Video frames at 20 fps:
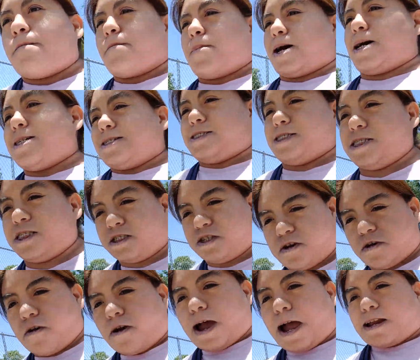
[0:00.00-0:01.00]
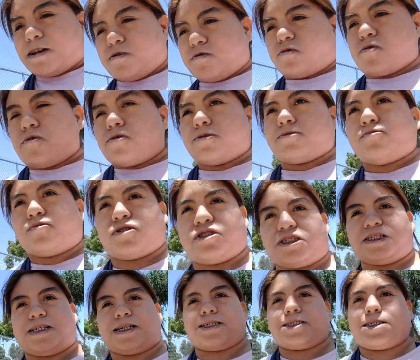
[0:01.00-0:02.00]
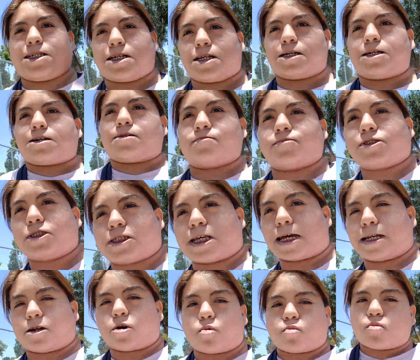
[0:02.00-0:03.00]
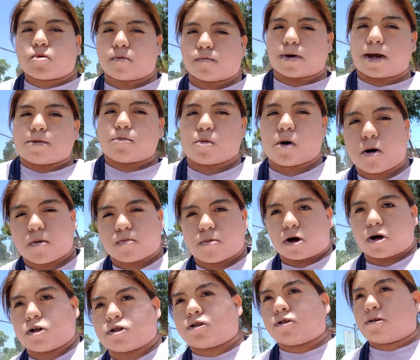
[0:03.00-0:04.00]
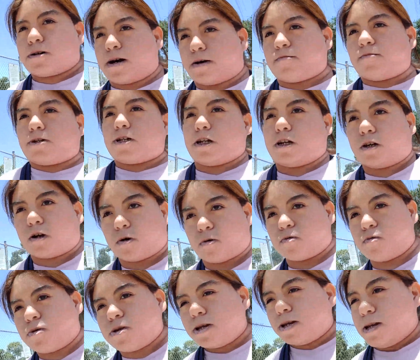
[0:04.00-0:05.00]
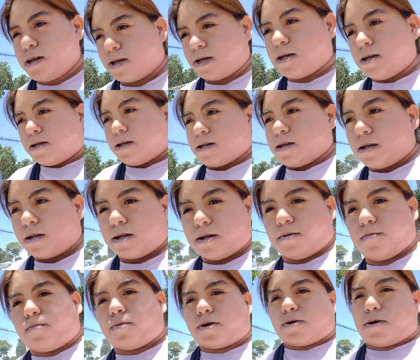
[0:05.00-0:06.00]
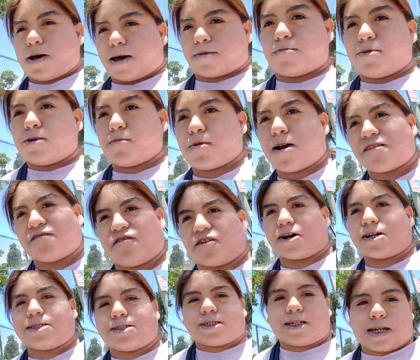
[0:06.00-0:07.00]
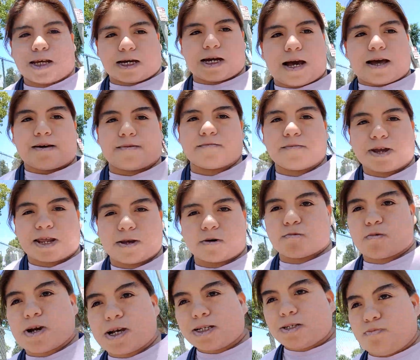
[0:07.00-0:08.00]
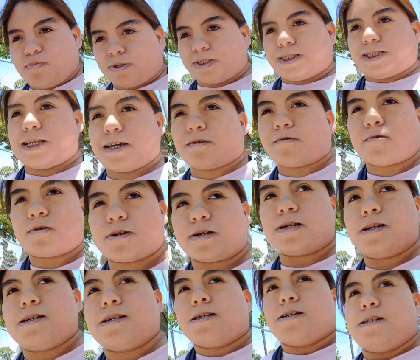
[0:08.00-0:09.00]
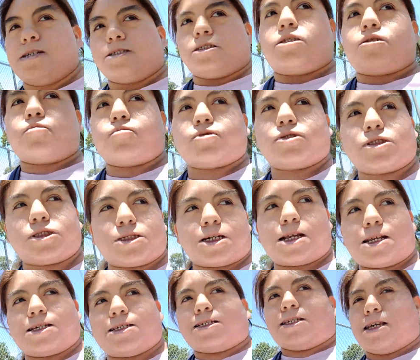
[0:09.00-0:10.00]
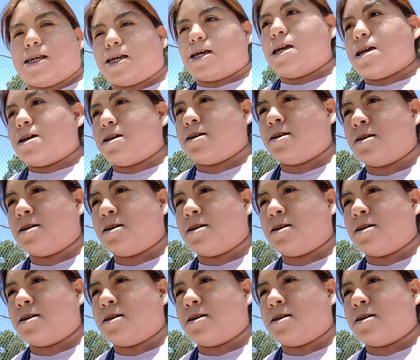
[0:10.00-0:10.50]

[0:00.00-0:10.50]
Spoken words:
my sister, I don't know if she is gonna come, because I don't want my mom also coming alone. But I mean, my friend's gonna come anyways, but still, so we're just gonna see.